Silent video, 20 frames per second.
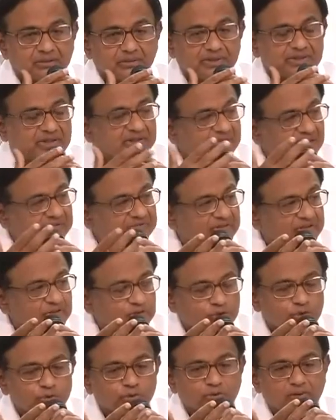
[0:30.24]
When he
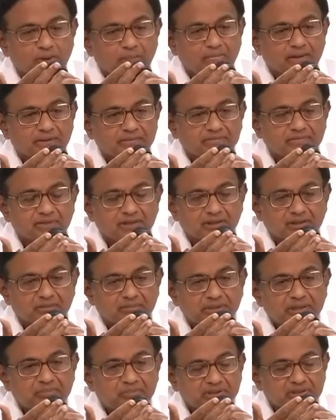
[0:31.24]
referred to
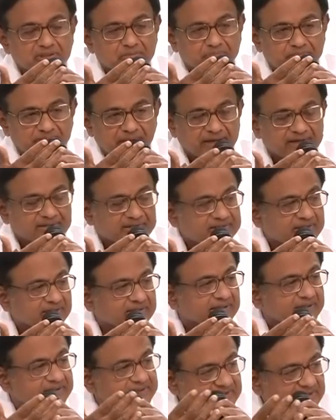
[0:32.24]
people
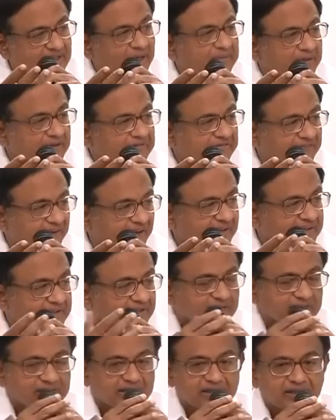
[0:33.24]
practicing the Islamic
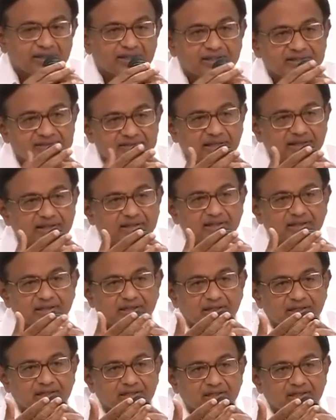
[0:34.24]
faith, he said,